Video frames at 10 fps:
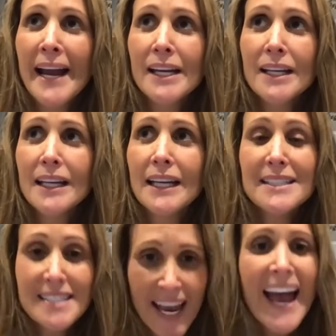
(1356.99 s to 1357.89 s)
her
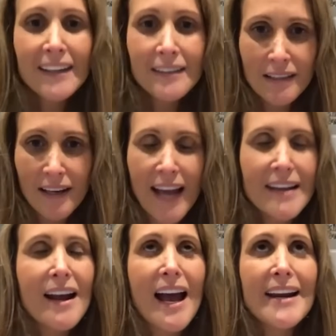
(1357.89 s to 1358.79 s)
position with
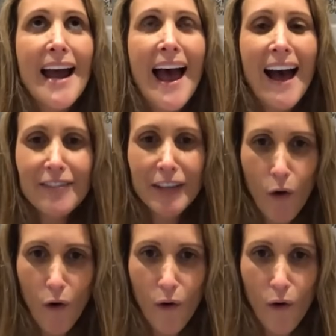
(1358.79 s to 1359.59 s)
clarity and conviction.